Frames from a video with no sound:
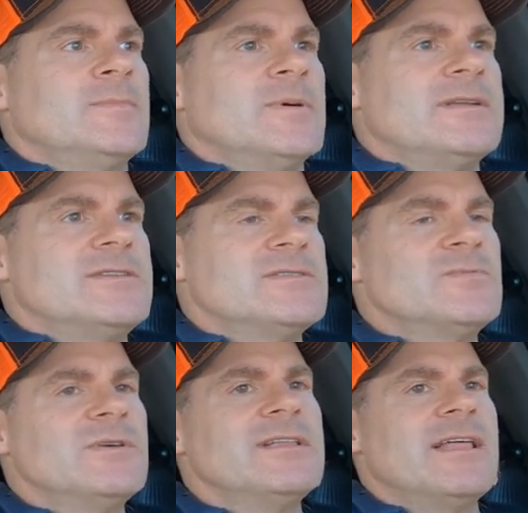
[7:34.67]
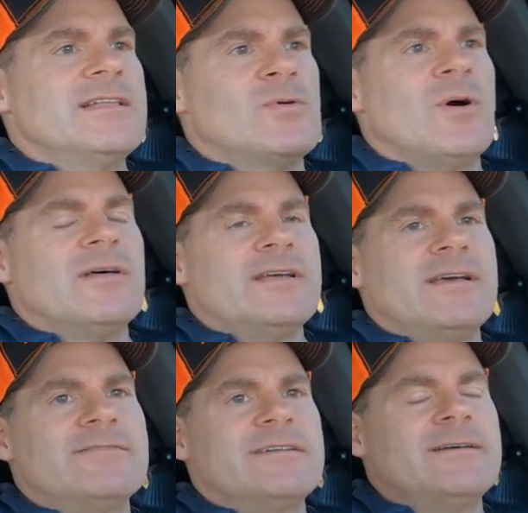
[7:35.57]
But just really like the quality
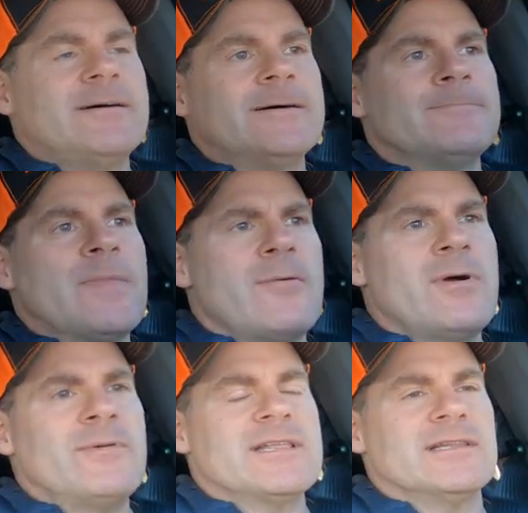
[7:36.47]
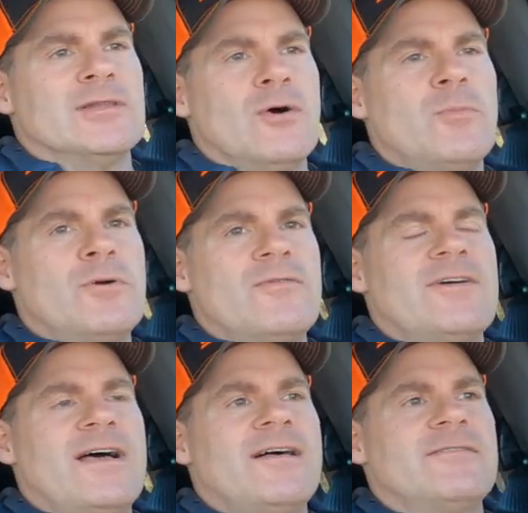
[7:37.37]
of it. Um, I went with a low
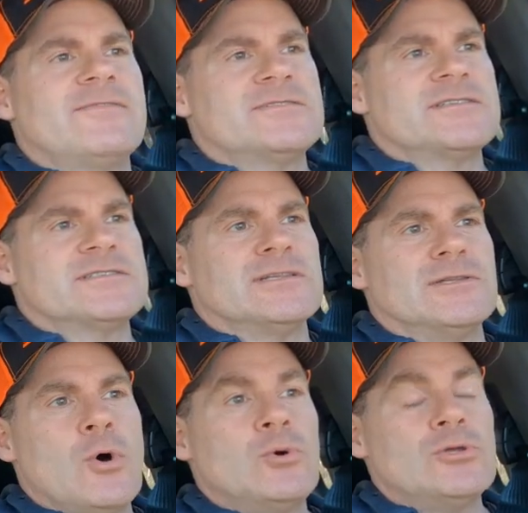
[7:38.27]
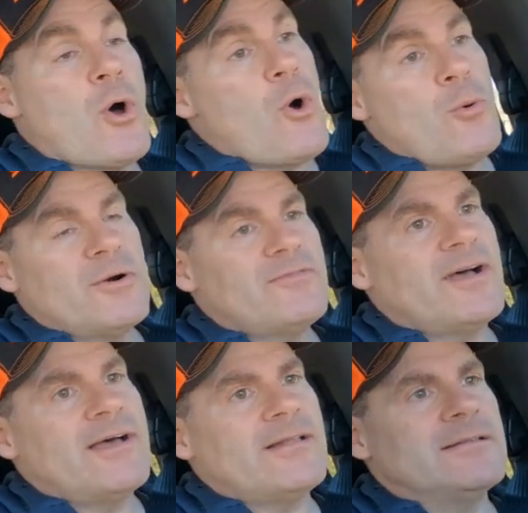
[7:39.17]
profile versus a low low
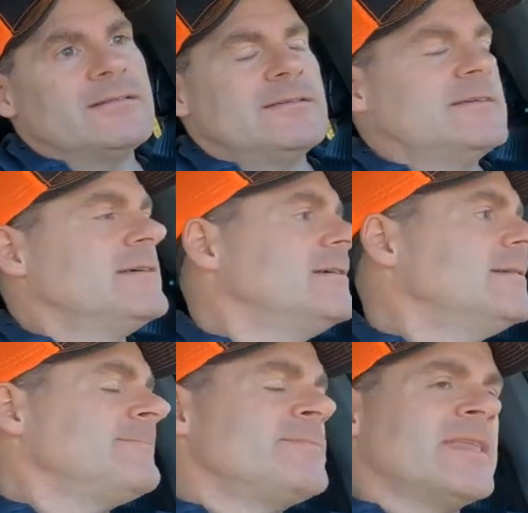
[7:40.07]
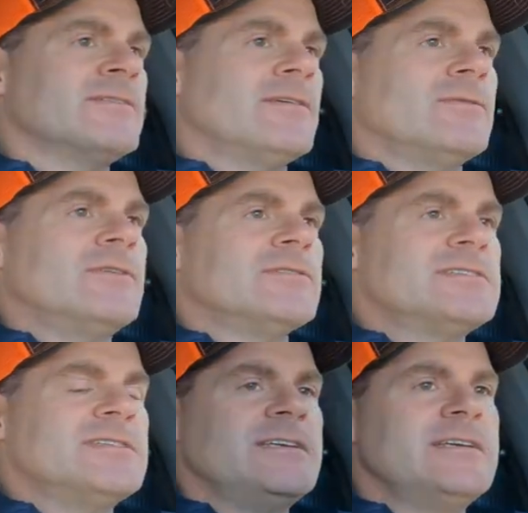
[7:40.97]
profile. So you'll
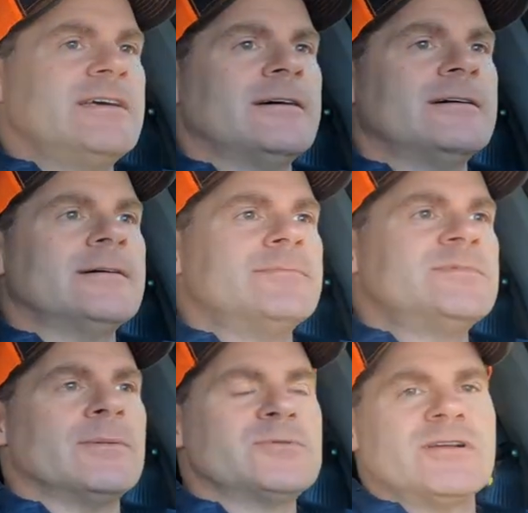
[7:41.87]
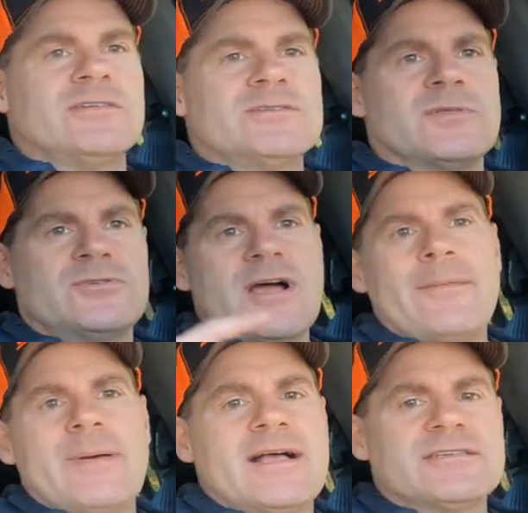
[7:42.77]
see um, dump trailers with
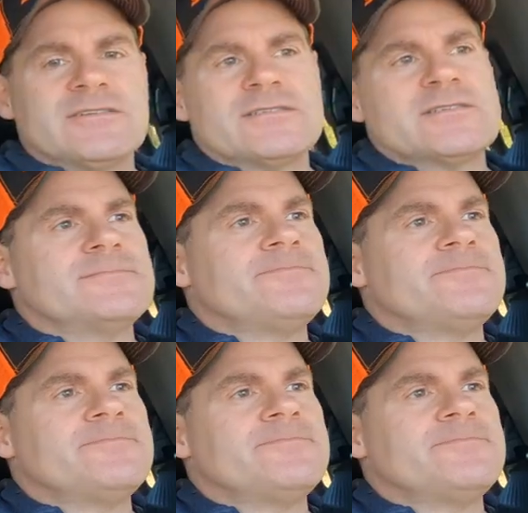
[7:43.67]
drop axles